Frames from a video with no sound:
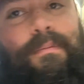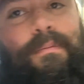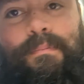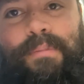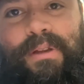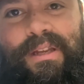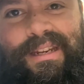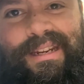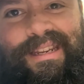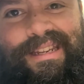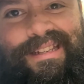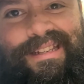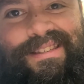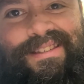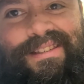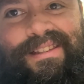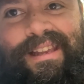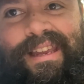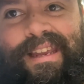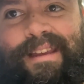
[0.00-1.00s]
but
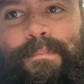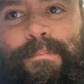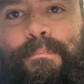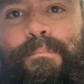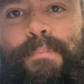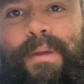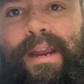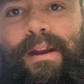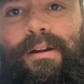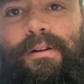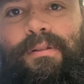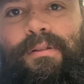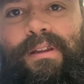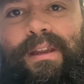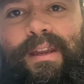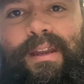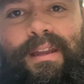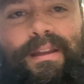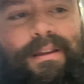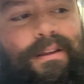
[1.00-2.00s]
it's like
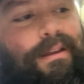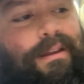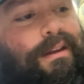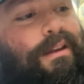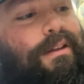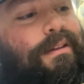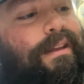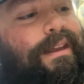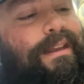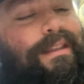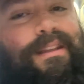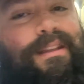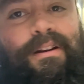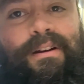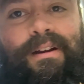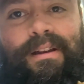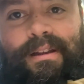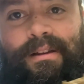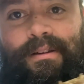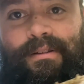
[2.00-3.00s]
barely, you know, like there
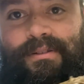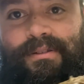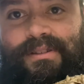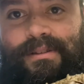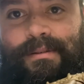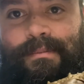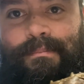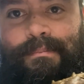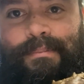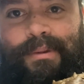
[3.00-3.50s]
it goes,